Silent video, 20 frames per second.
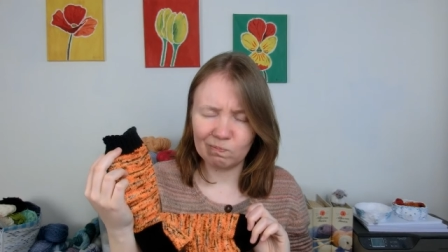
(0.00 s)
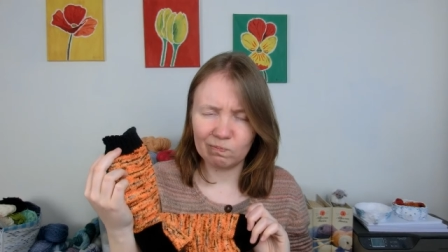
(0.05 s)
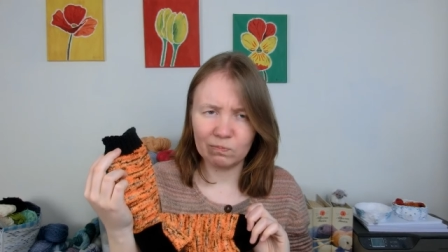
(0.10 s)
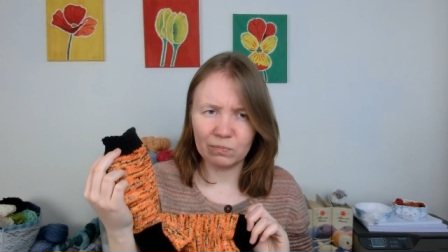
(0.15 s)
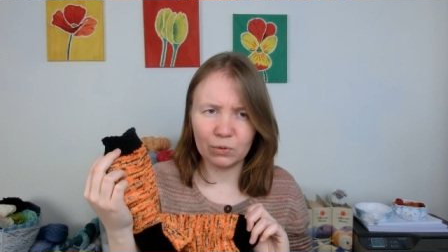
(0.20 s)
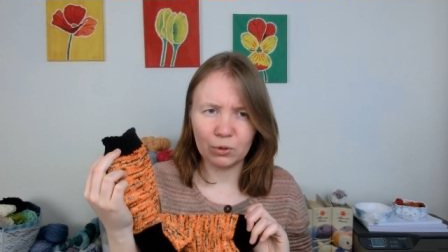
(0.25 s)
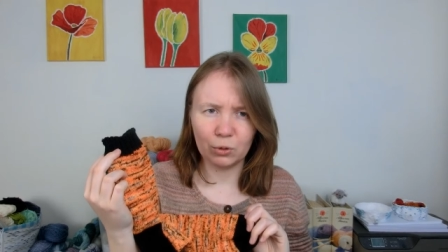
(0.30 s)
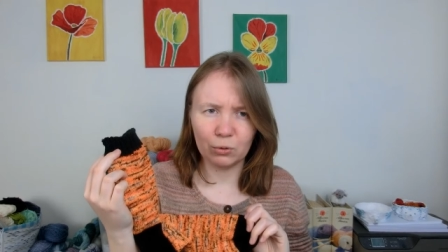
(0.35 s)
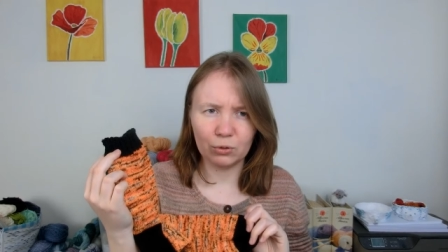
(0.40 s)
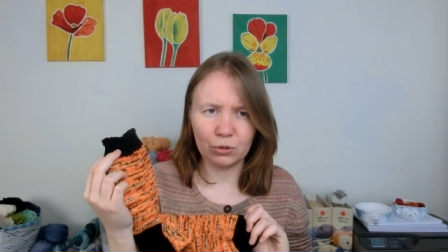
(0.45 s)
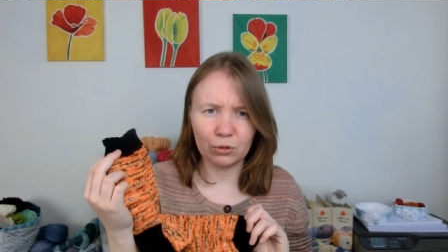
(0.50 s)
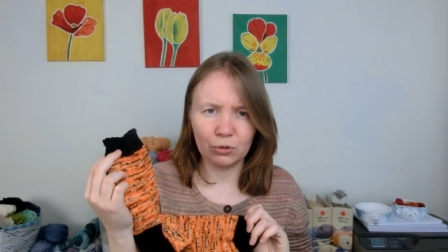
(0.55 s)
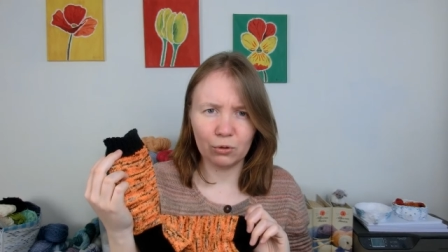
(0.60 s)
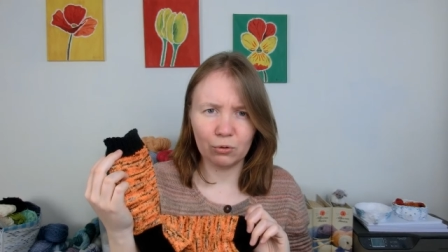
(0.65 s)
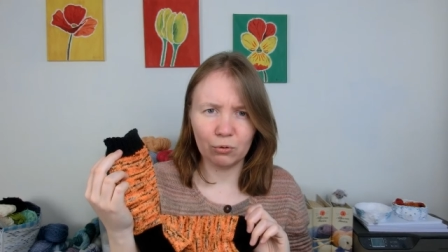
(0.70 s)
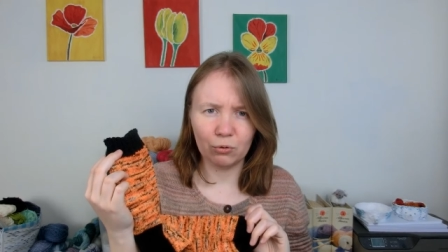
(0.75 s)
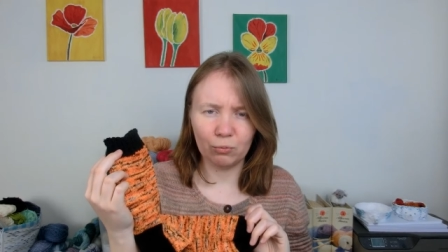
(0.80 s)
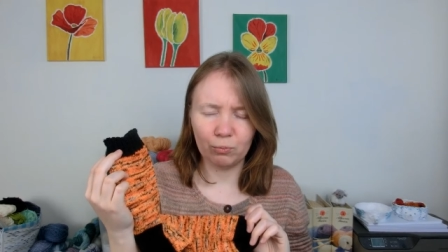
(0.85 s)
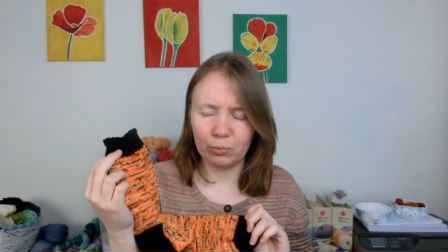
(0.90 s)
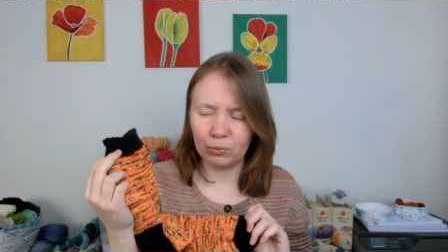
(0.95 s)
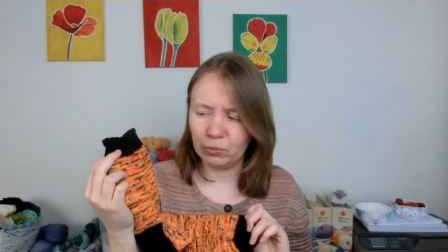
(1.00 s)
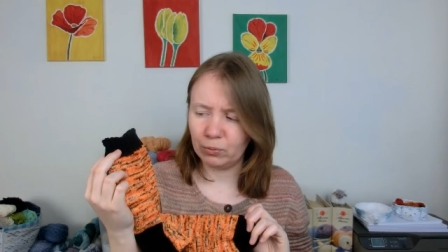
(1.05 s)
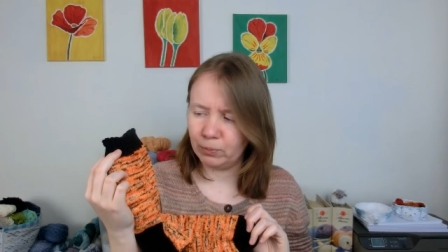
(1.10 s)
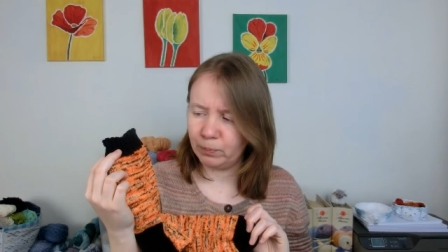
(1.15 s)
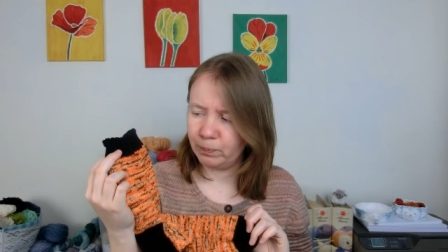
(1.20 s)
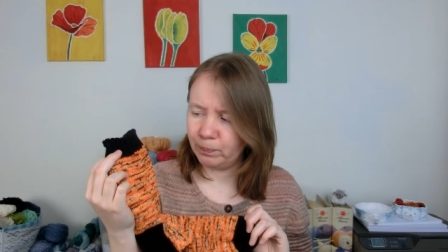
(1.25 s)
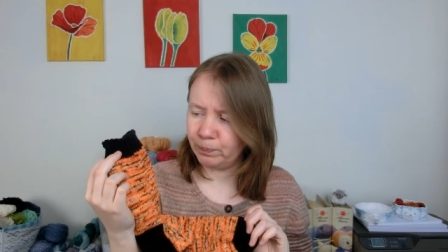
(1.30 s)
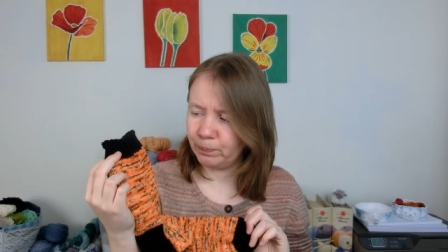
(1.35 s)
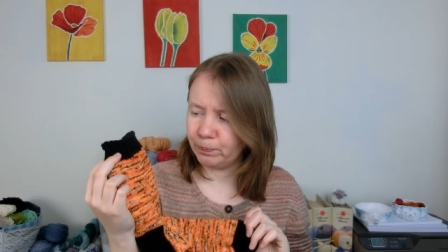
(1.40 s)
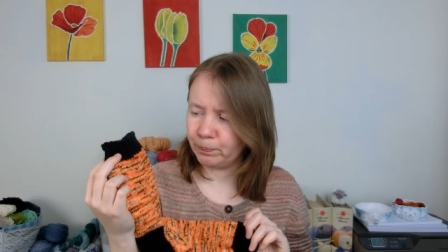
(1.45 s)
no it's not opal,
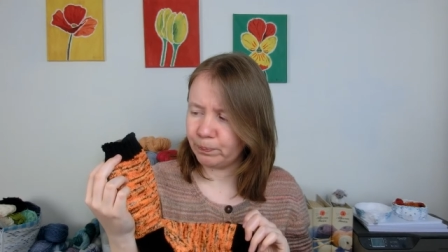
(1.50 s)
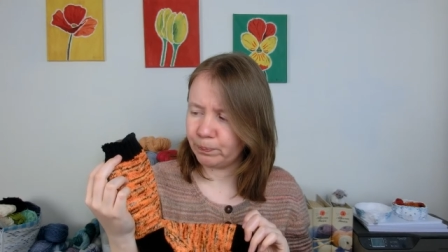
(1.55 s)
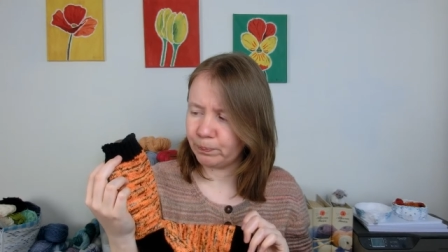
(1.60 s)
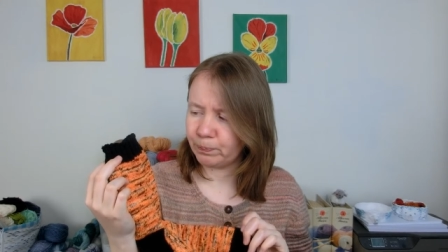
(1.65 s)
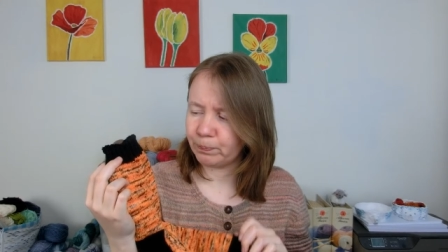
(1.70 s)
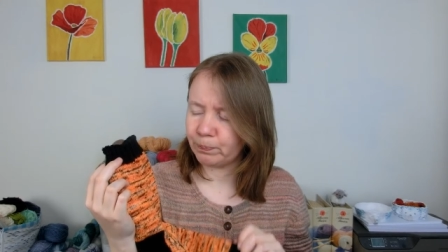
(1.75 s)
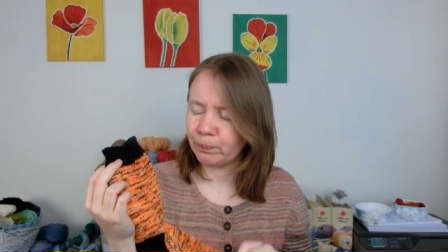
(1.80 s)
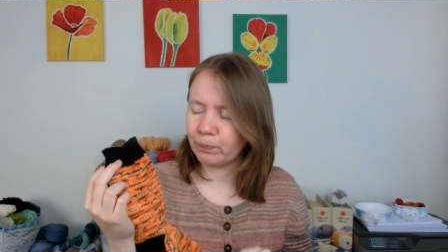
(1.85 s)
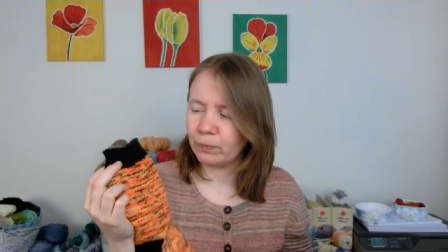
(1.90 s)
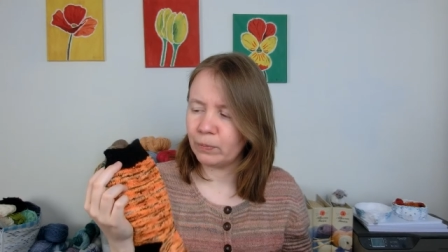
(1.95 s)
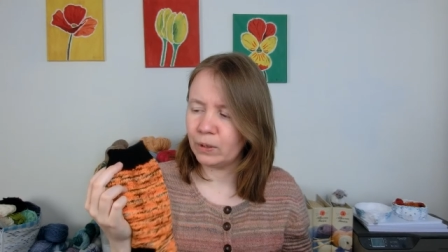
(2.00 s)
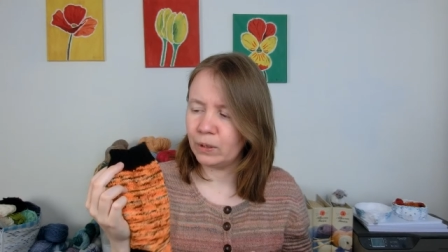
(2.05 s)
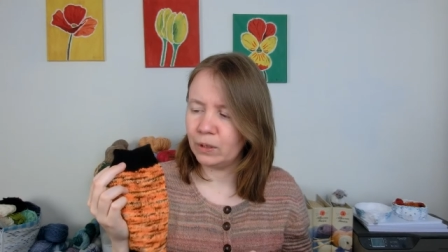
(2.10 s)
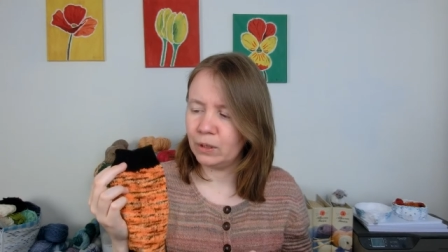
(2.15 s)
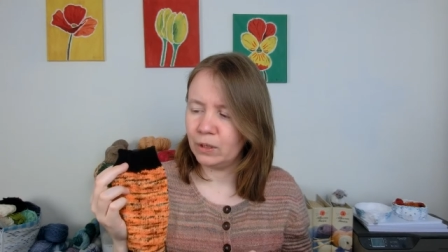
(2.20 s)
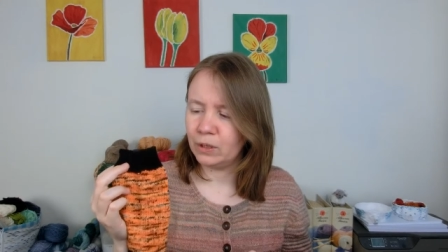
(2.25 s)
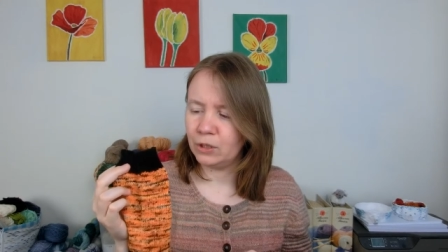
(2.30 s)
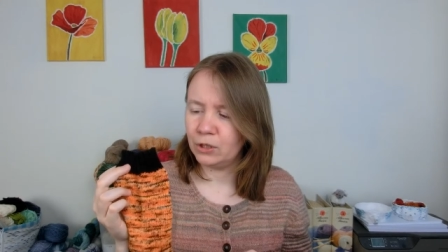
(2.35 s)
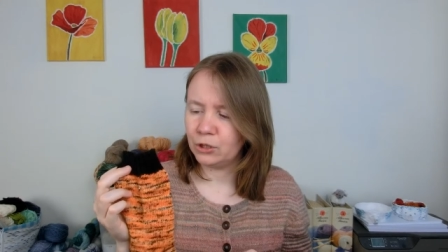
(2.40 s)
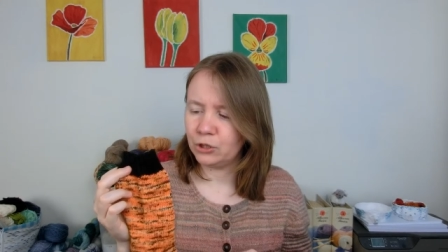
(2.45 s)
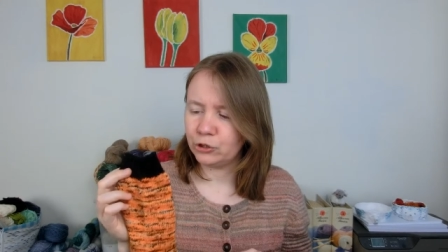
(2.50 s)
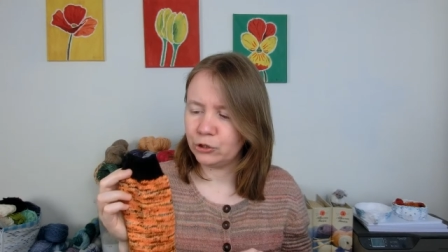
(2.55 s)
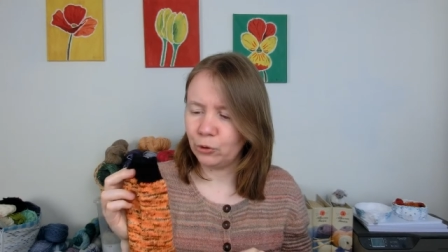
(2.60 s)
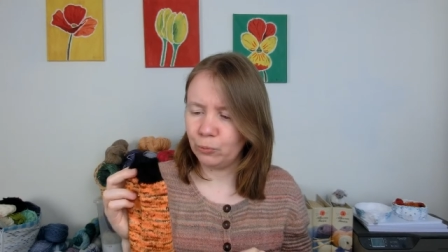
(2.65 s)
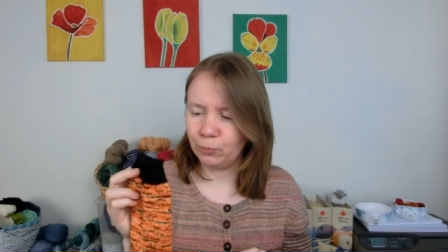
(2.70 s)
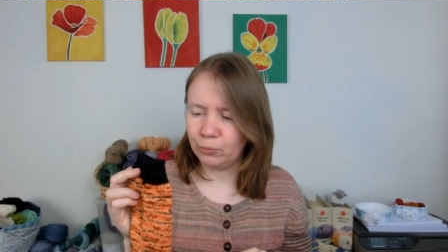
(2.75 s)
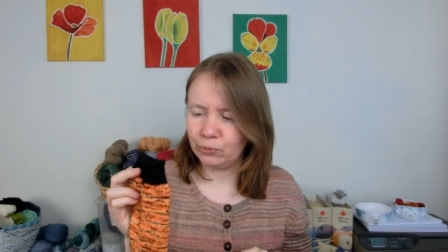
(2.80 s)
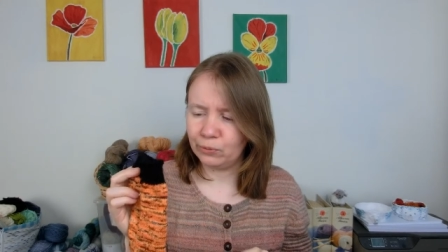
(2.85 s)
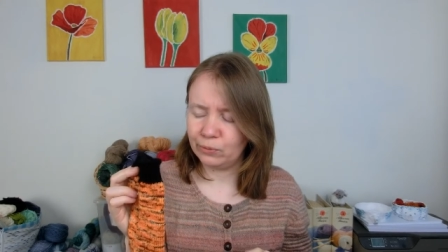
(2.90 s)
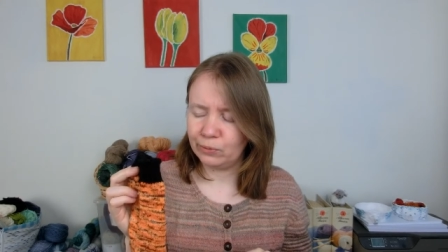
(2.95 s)

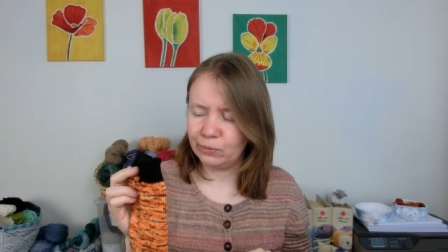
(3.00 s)
Schoppel.